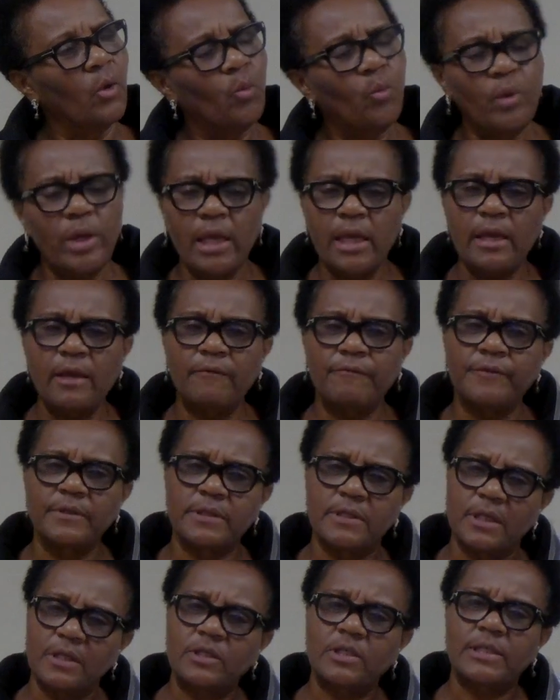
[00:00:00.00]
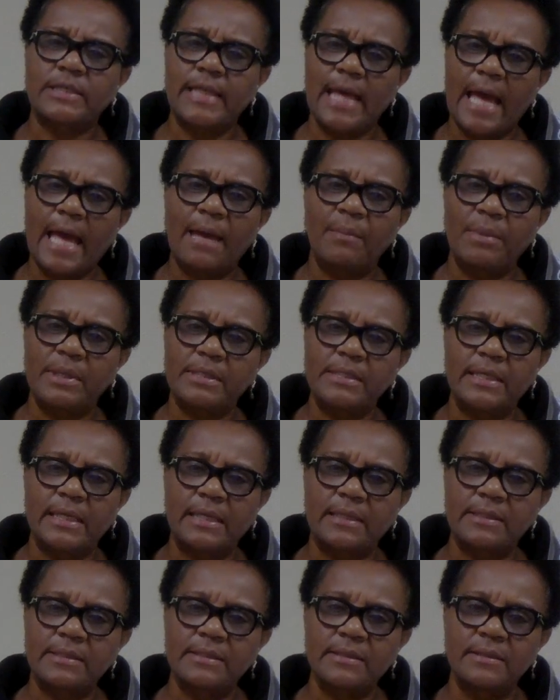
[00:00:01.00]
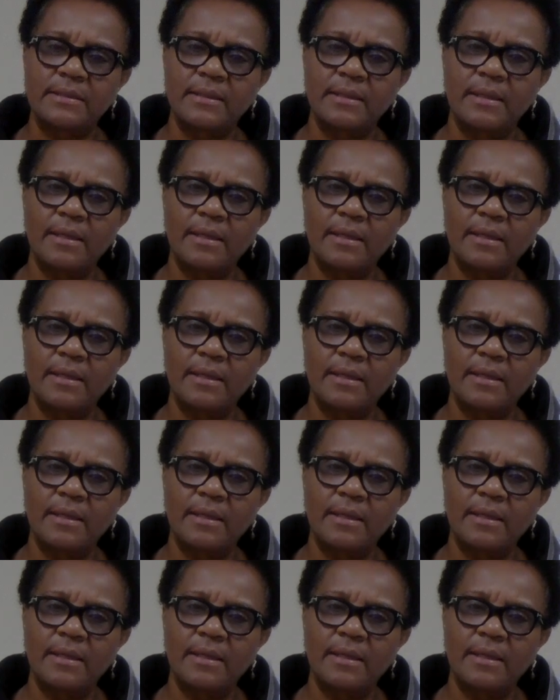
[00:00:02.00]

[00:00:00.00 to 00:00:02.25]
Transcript: We here for such a time as this. Mm-hmm.